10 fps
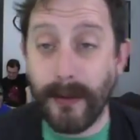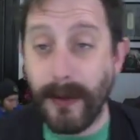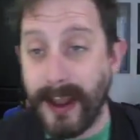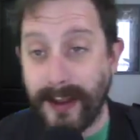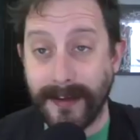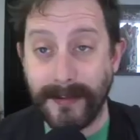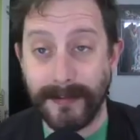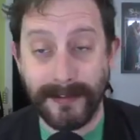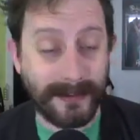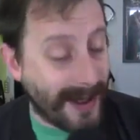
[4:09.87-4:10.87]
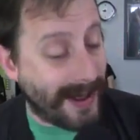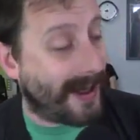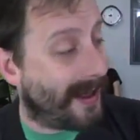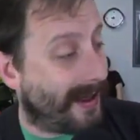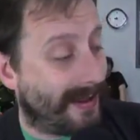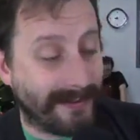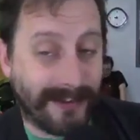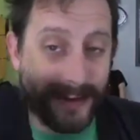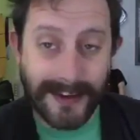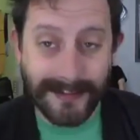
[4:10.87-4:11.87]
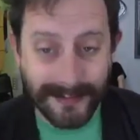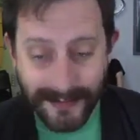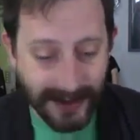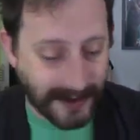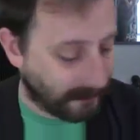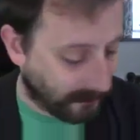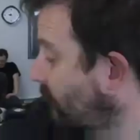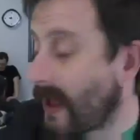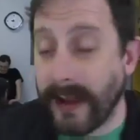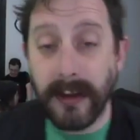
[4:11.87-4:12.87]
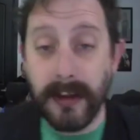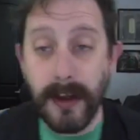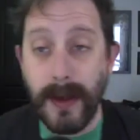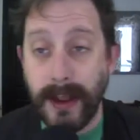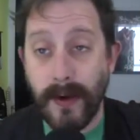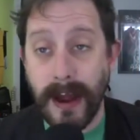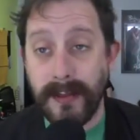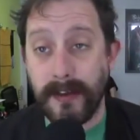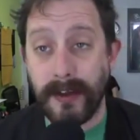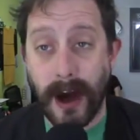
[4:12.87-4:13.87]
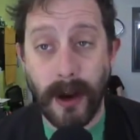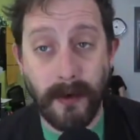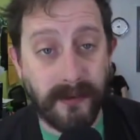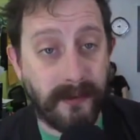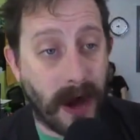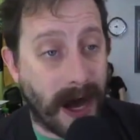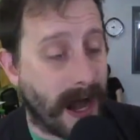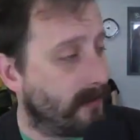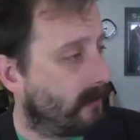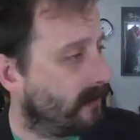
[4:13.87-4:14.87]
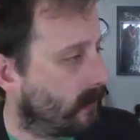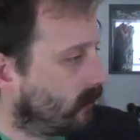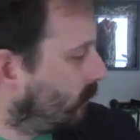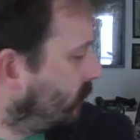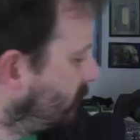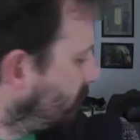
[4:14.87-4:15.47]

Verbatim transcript: the week? Hey! Ah, fuck it. Why not? Things to do in Grand Theft Auto 5. Is that what the what